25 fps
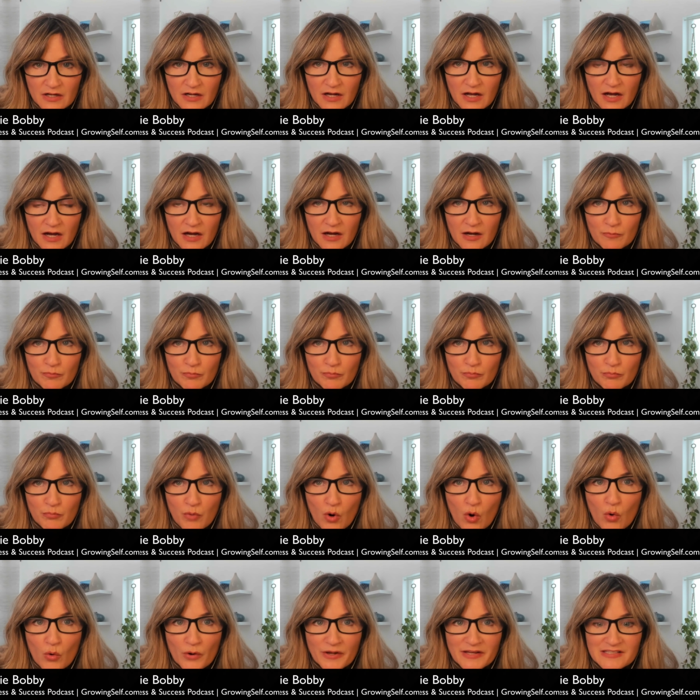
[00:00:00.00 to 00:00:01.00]
uh,
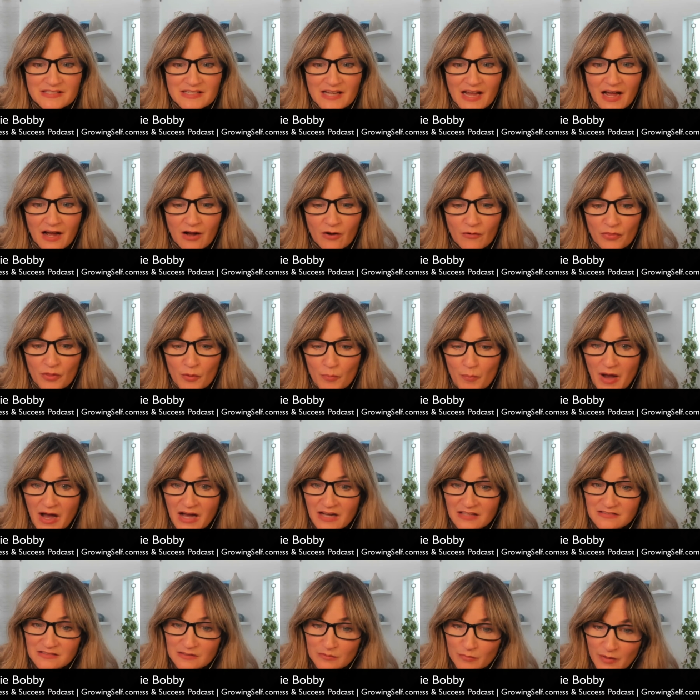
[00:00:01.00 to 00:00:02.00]
point out the
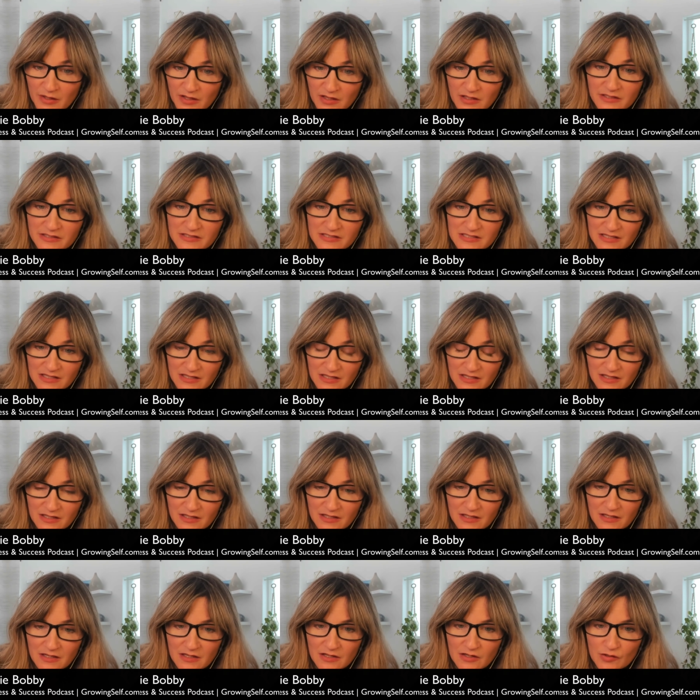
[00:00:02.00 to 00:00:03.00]
possibility
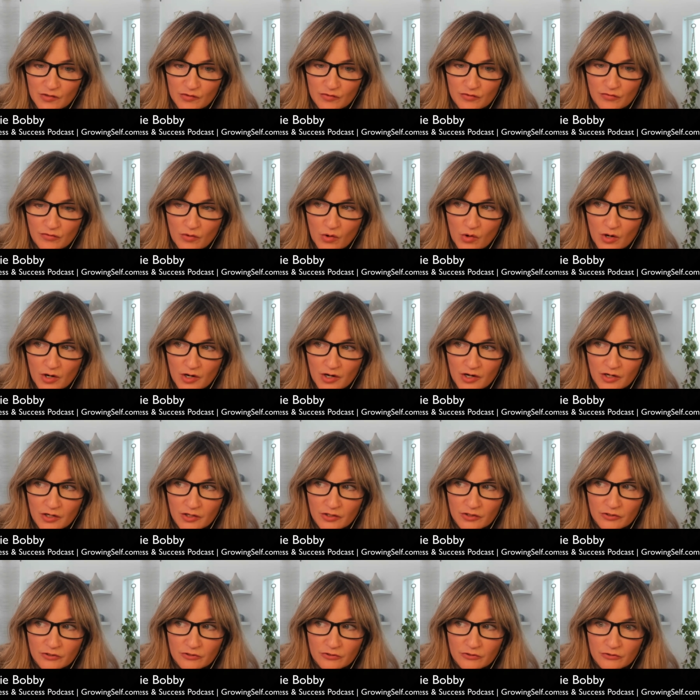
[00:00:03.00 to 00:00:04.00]
for
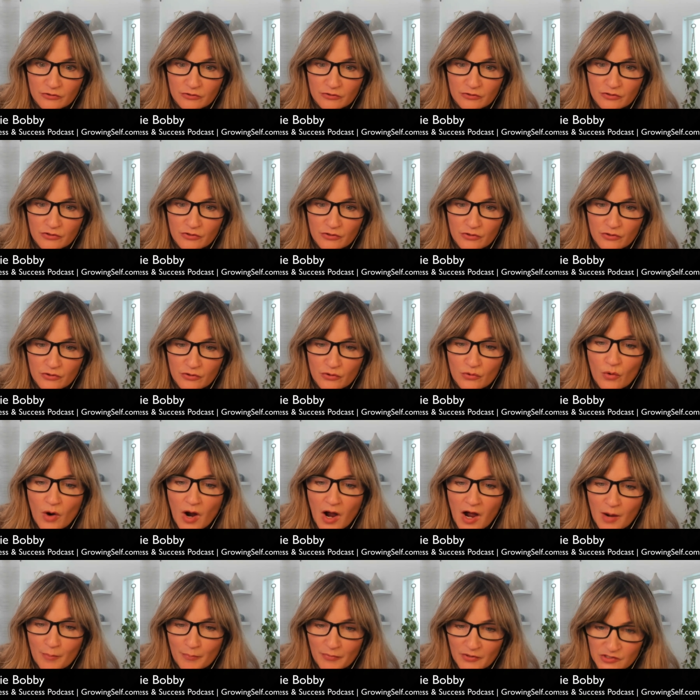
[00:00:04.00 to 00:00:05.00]
new
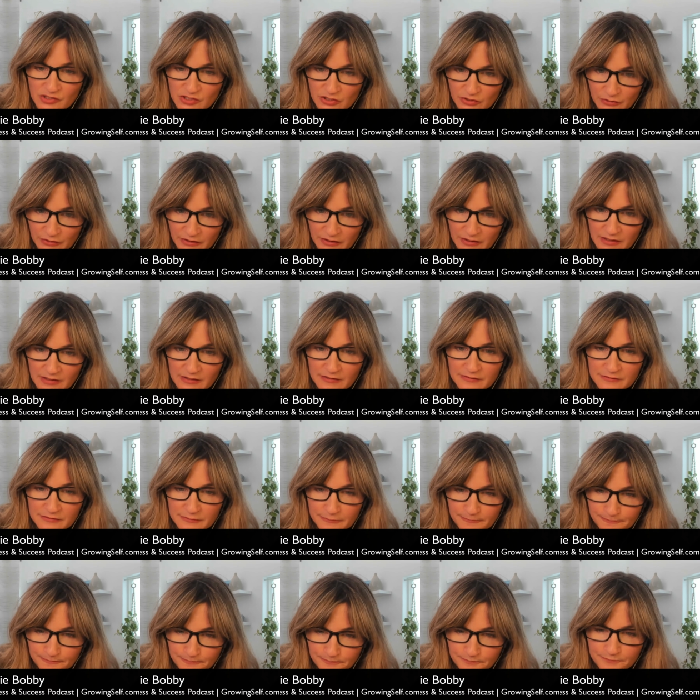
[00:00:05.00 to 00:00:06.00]
opportunities,
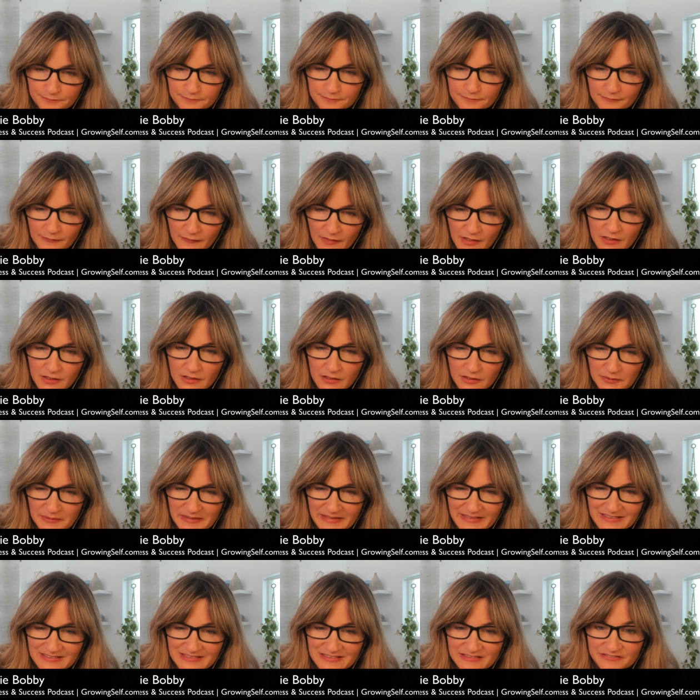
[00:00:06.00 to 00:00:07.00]
you know,
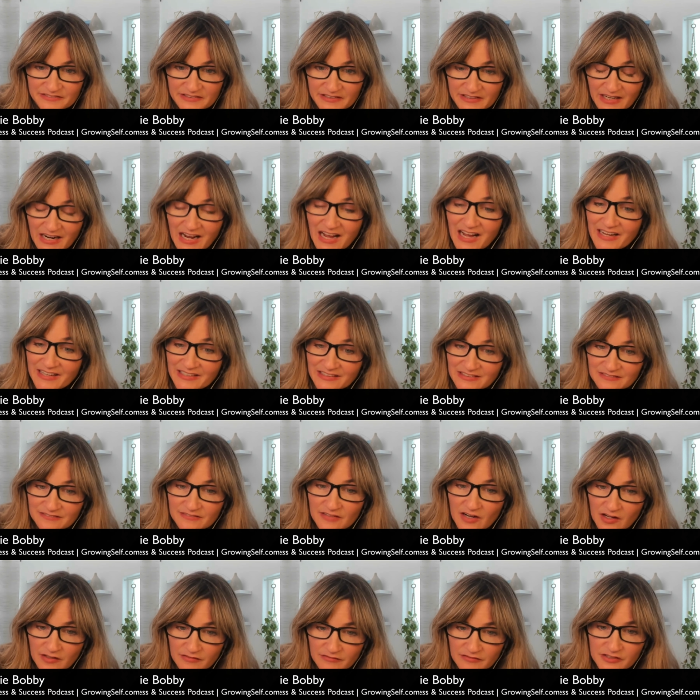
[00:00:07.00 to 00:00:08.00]
like a different kind of
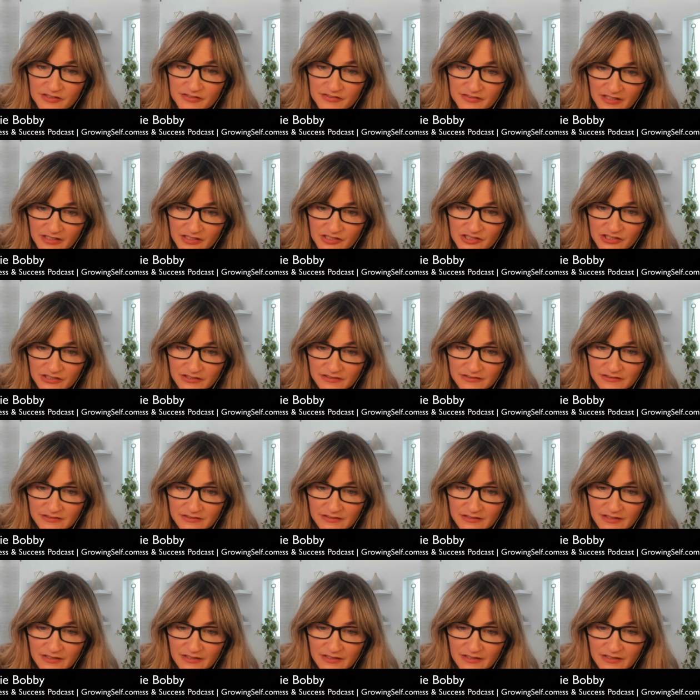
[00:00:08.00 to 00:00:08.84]
conversation.